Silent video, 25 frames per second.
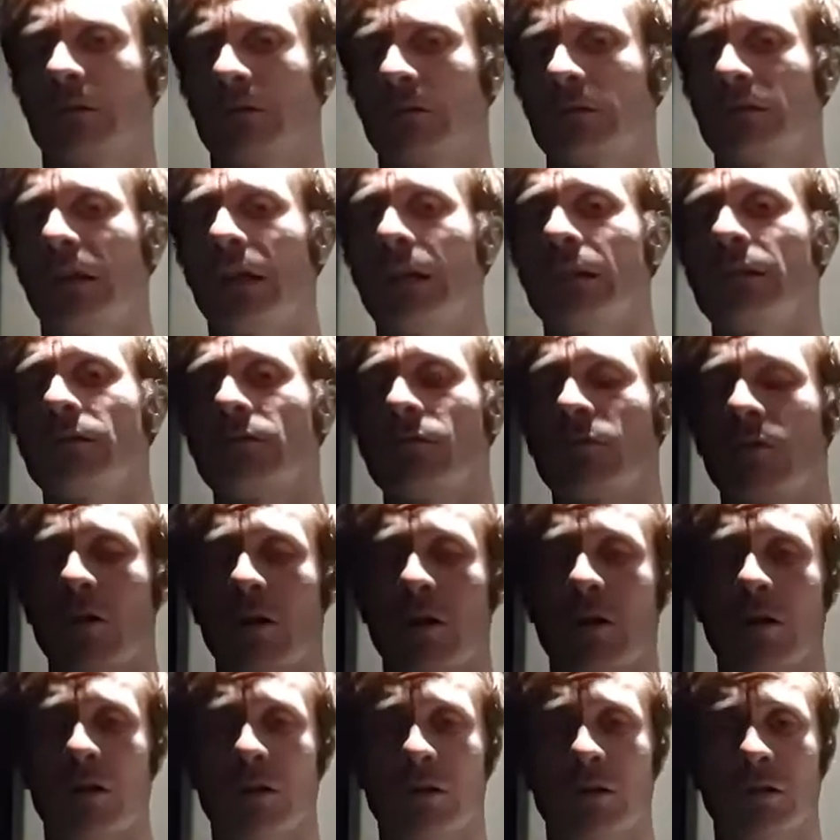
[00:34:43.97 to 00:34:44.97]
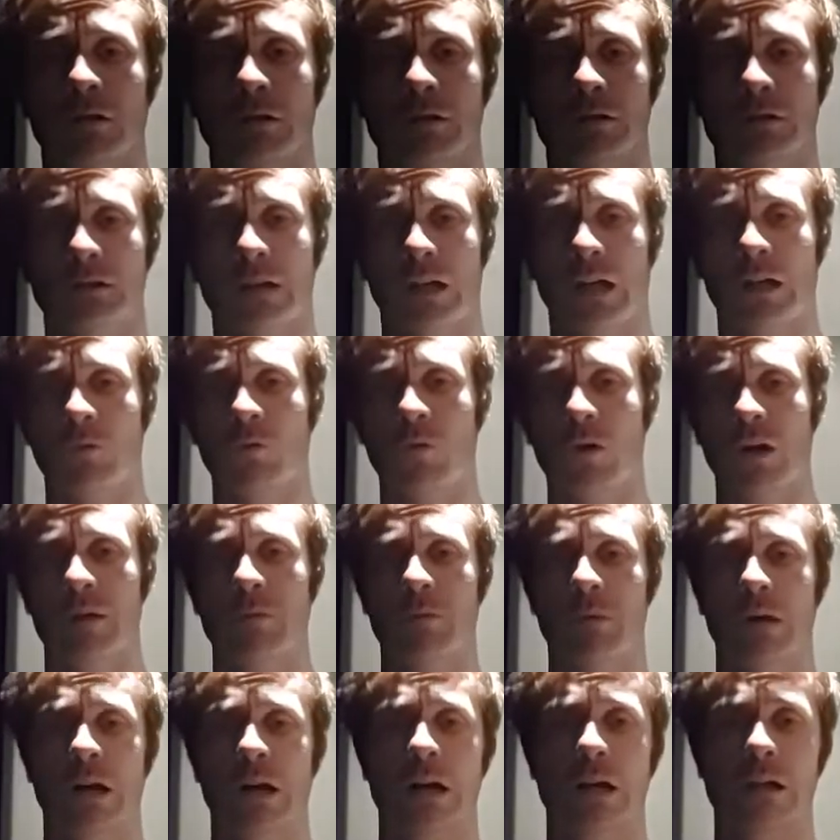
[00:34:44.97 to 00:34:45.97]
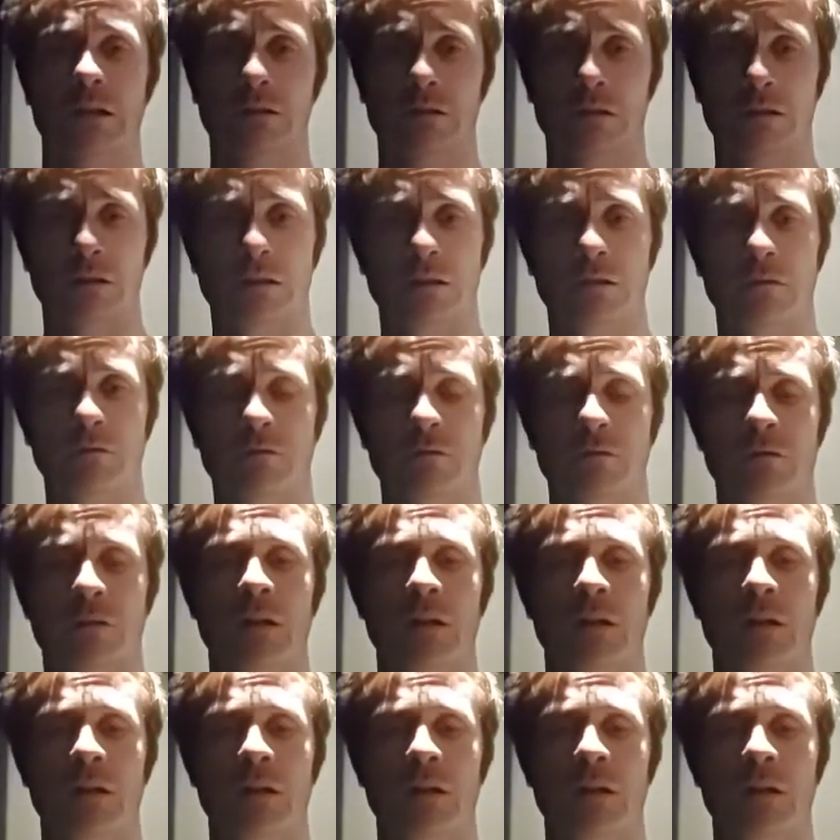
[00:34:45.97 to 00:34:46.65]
Stay strong, stay white positive